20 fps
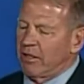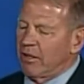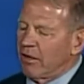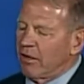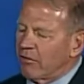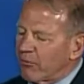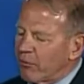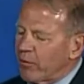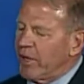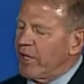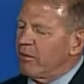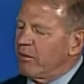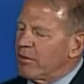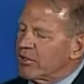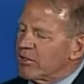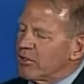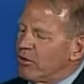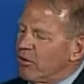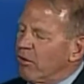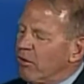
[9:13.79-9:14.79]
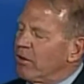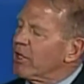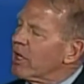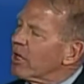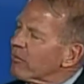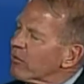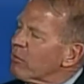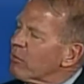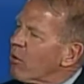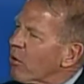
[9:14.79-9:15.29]
Freedom is
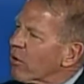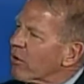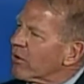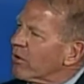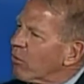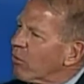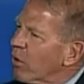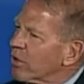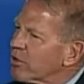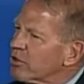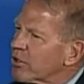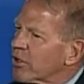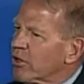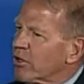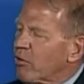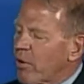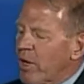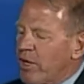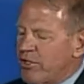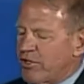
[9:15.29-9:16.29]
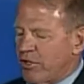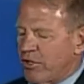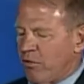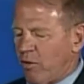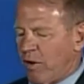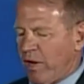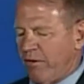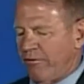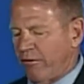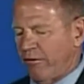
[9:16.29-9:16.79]
never more than one generation
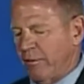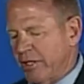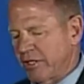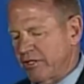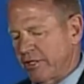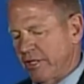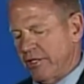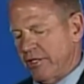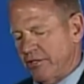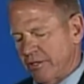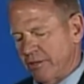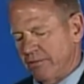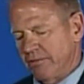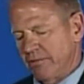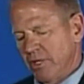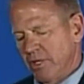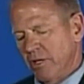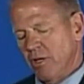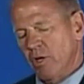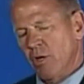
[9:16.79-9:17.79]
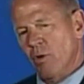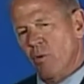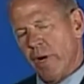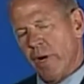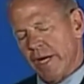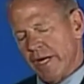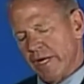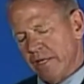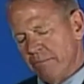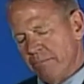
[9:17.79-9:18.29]
away from extinction.
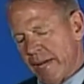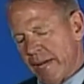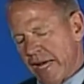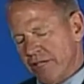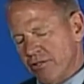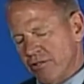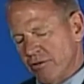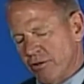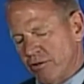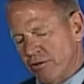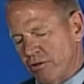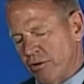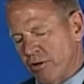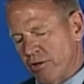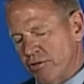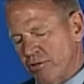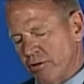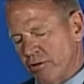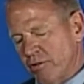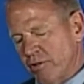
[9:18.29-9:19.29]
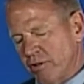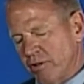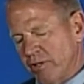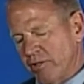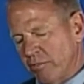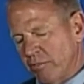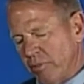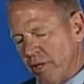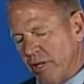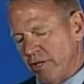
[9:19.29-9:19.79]
We didn't pass it to our children in
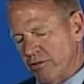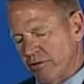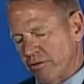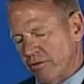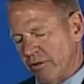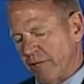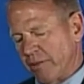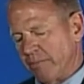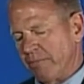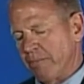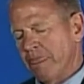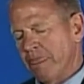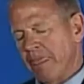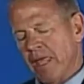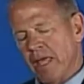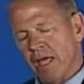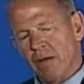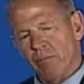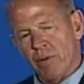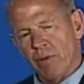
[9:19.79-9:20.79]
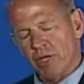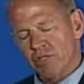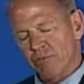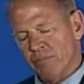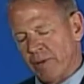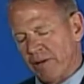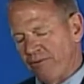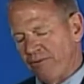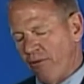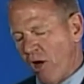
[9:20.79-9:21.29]
the bloodstream. It must
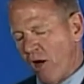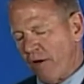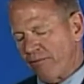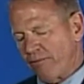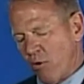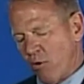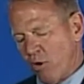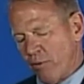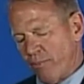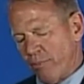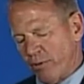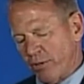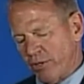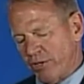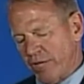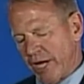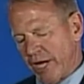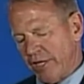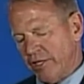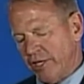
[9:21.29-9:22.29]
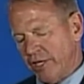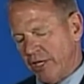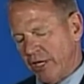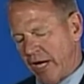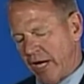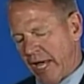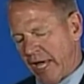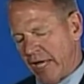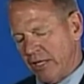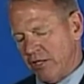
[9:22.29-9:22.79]
be fought for, protected, and
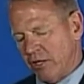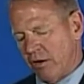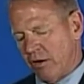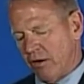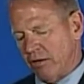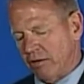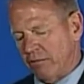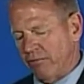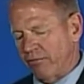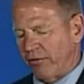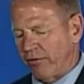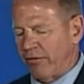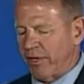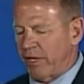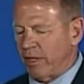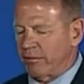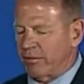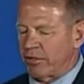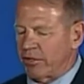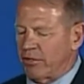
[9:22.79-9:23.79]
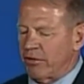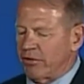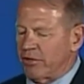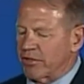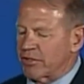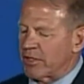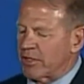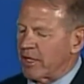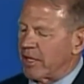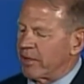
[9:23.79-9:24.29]
handed on for them to do the
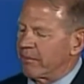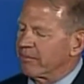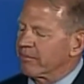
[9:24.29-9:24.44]
same.